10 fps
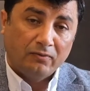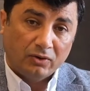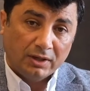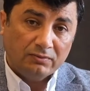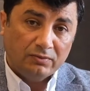
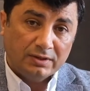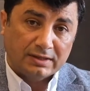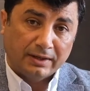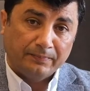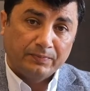For that
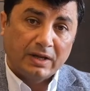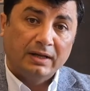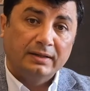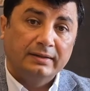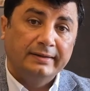reason,
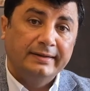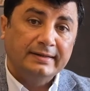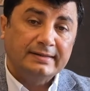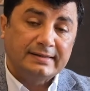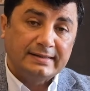
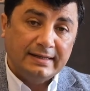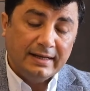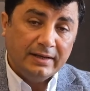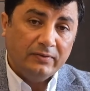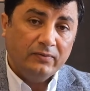the
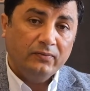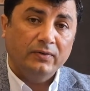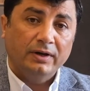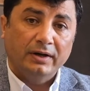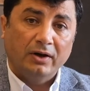sleeve
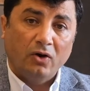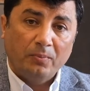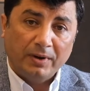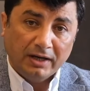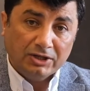
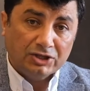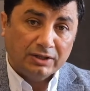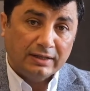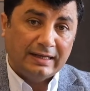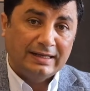
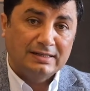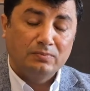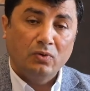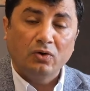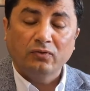operation is
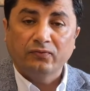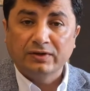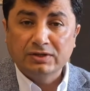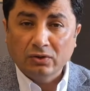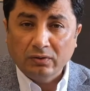more
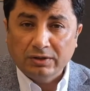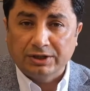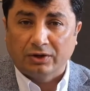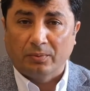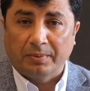
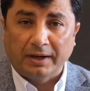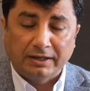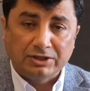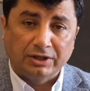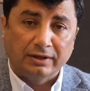physiologic
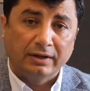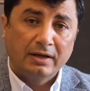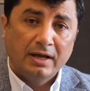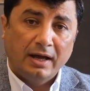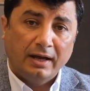operation,
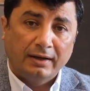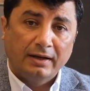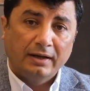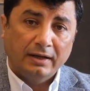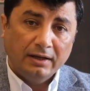and
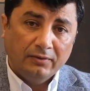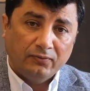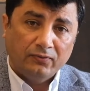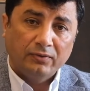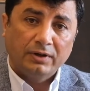
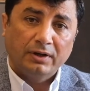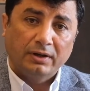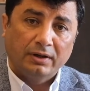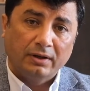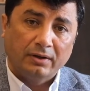if
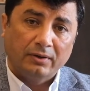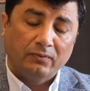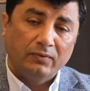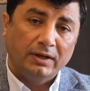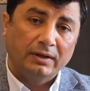
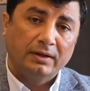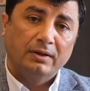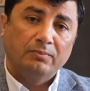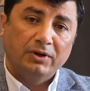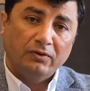we
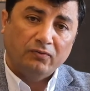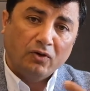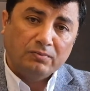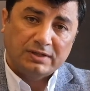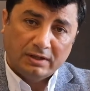
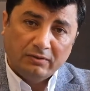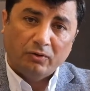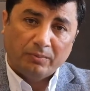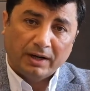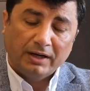perform sleeve
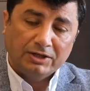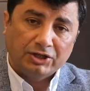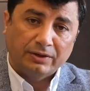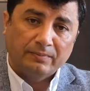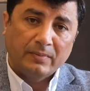
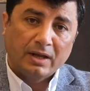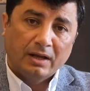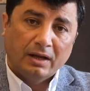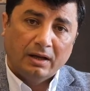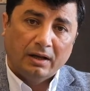operation
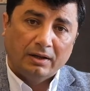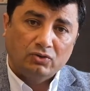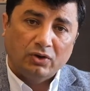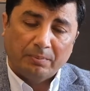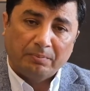
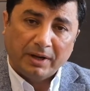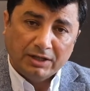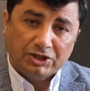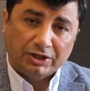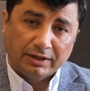to a
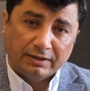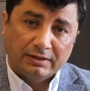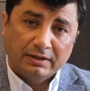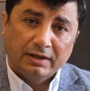patient